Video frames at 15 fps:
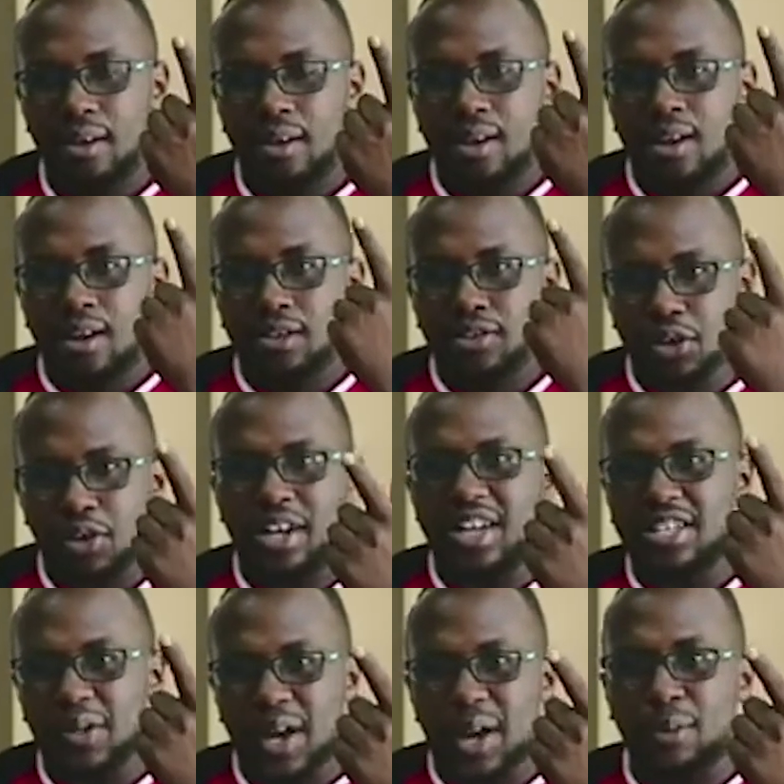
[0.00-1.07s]
So you can see
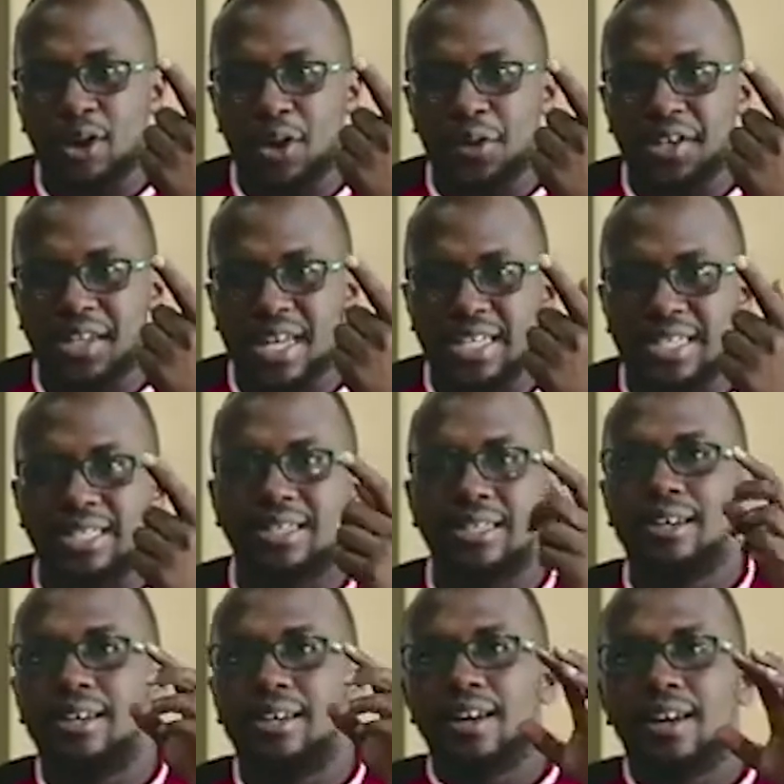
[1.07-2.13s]
where I'm going with this.
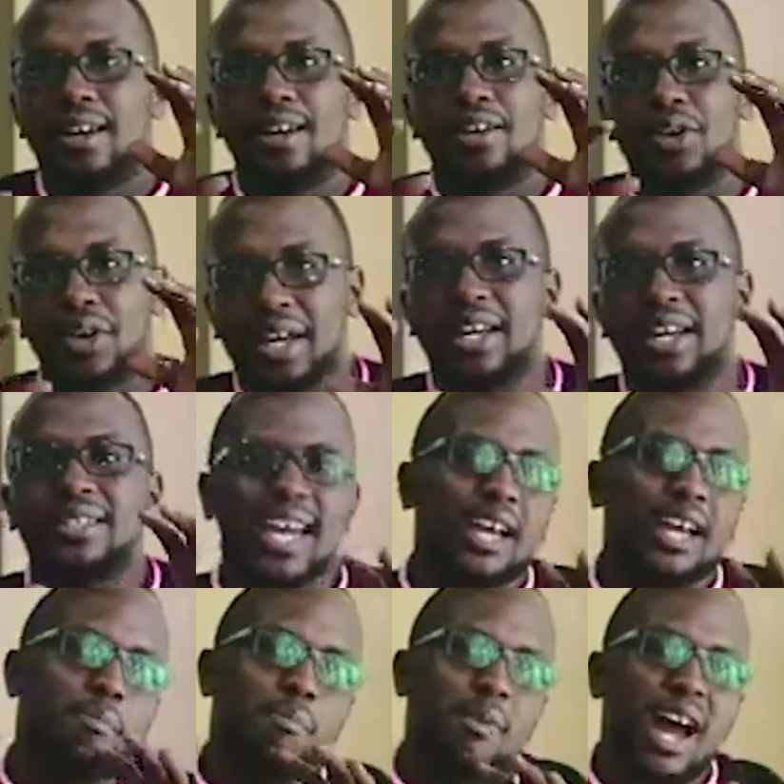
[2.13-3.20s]
You can take
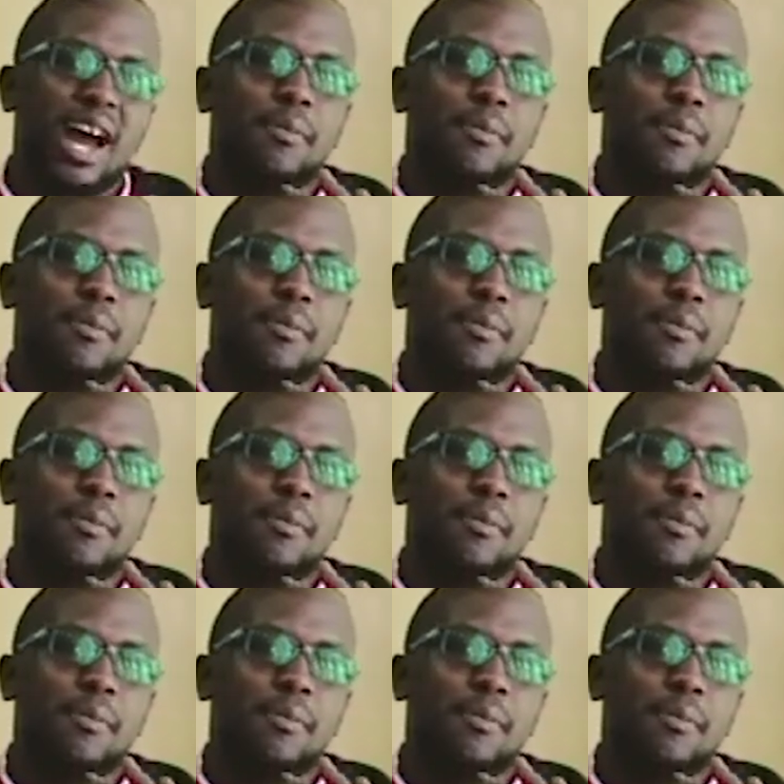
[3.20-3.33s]
blood